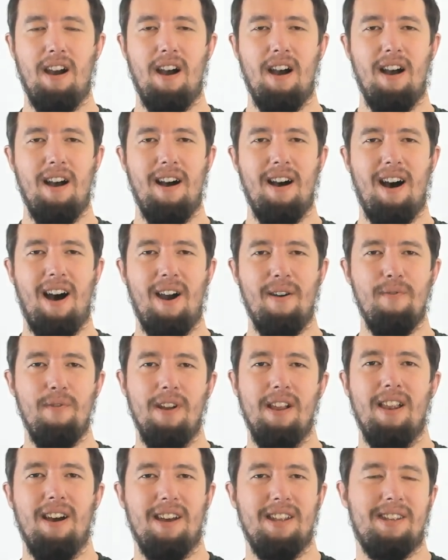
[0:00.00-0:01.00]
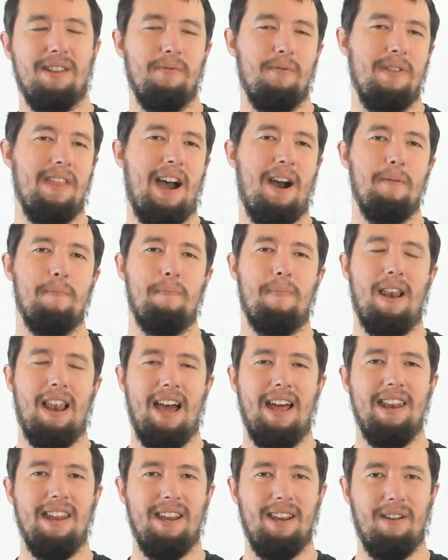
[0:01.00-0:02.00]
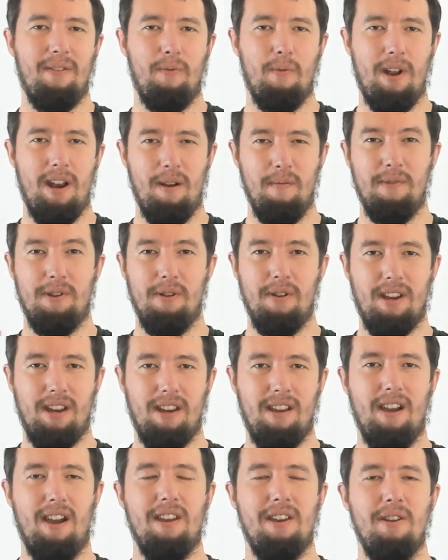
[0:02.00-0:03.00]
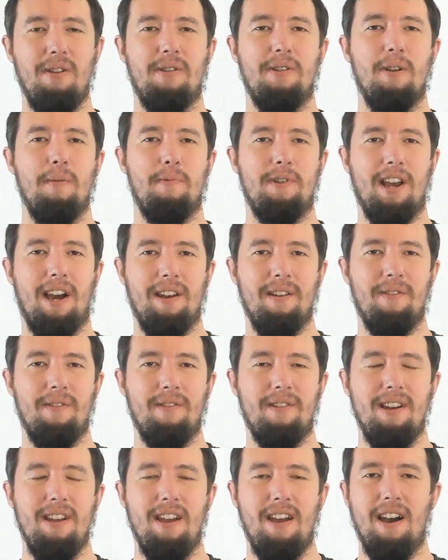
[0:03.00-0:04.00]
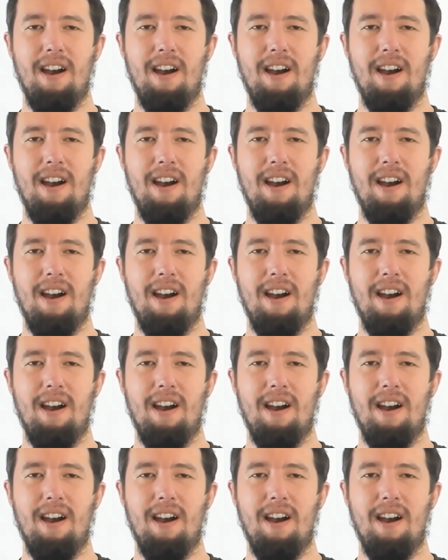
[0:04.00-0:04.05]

I realised that without planning when I'm doing a YouTube channel,